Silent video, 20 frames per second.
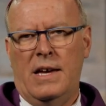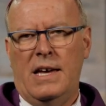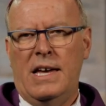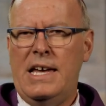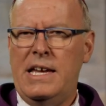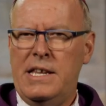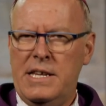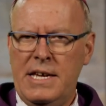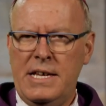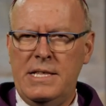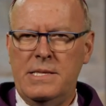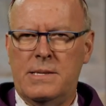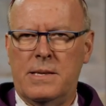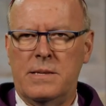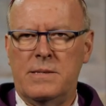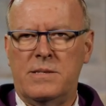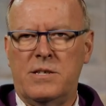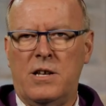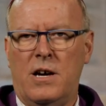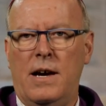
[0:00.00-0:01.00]
He needs
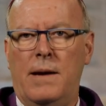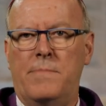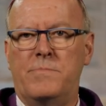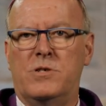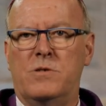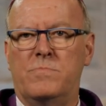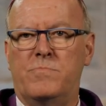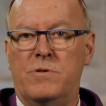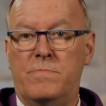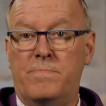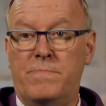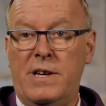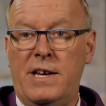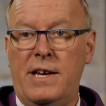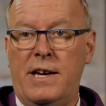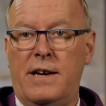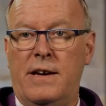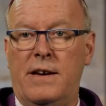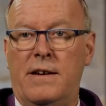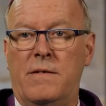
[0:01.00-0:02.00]
this time to
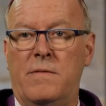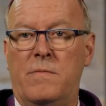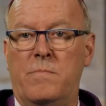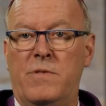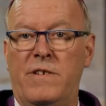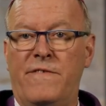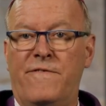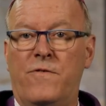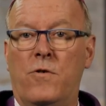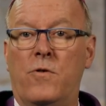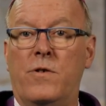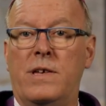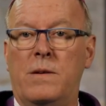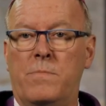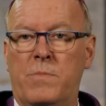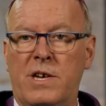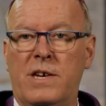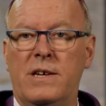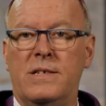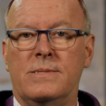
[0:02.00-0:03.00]
prepare before he
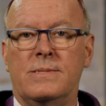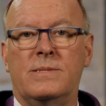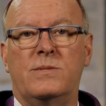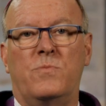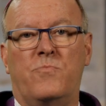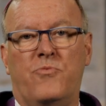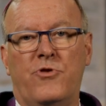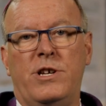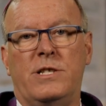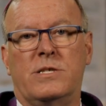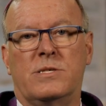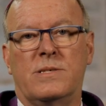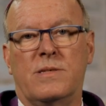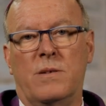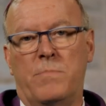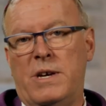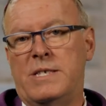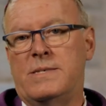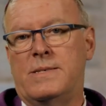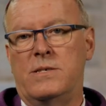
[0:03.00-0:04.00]
begins to preach
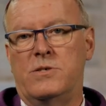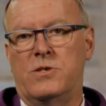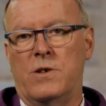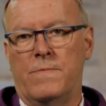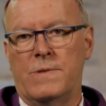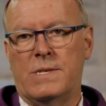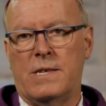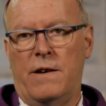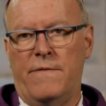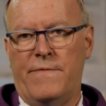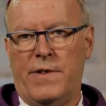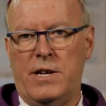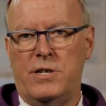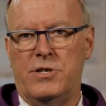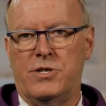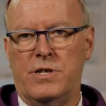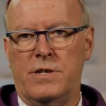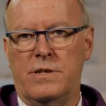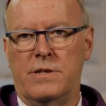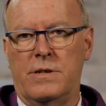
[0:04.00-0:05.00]
the message of
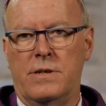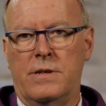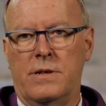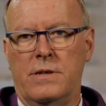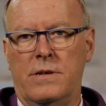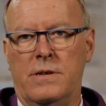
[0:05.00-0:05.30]
salvation.